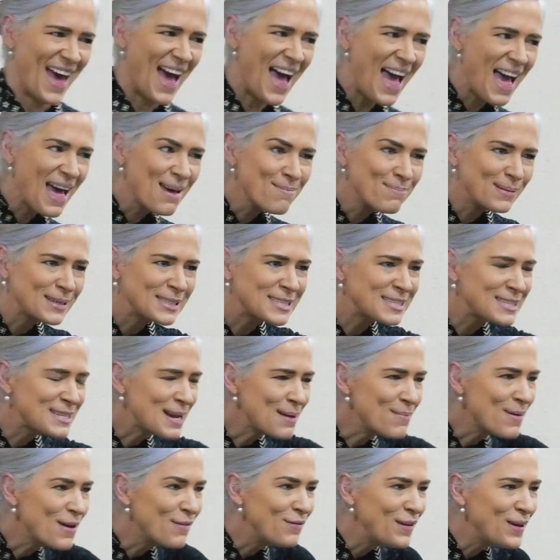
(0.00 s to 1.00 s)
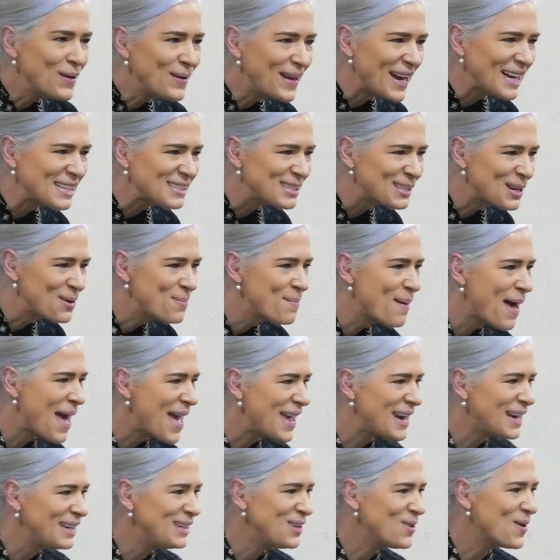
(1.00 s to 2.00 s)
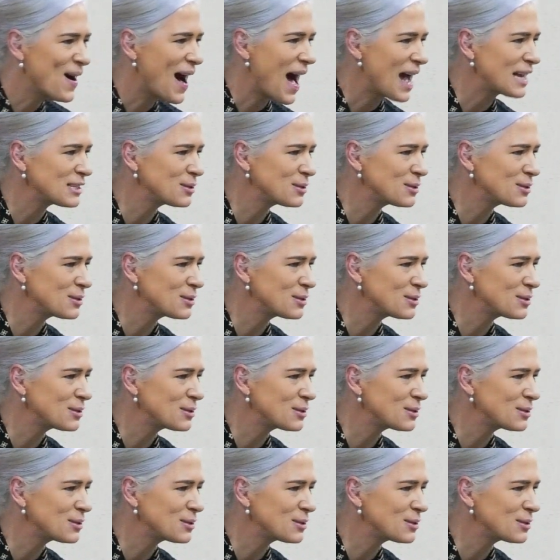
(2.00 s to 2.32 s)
But some of you get so mad at your